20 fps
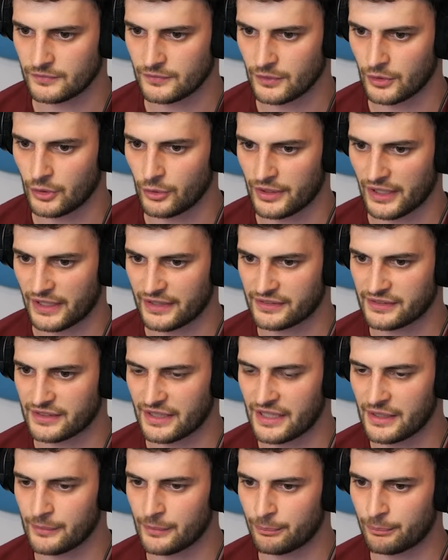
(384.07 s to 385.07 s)
Okay,
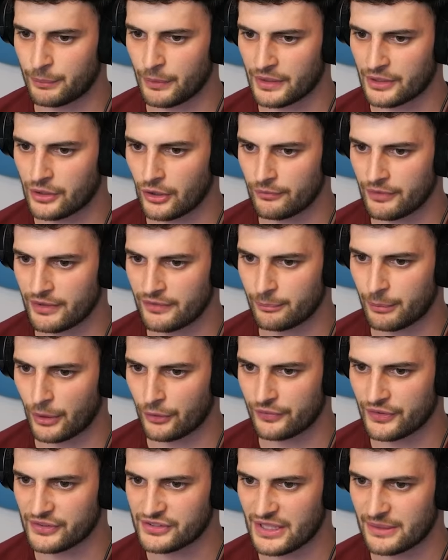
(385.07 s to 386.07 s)
hit him, got rid of them both
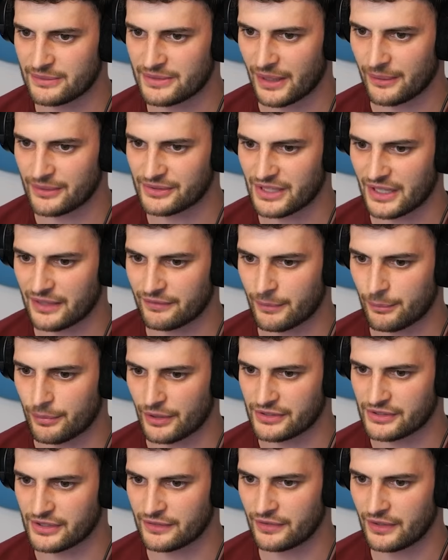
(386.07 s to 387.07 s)
at the same time. It's kind of
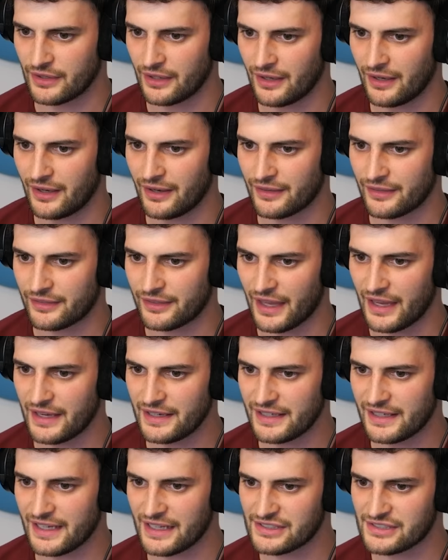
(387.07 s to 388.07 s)
impressive. Then
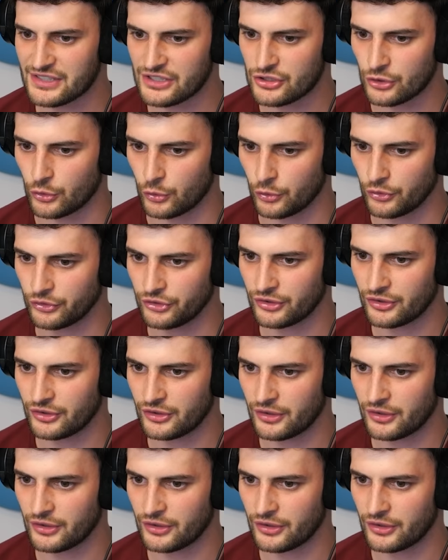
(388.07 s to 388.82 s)
he gets the tools.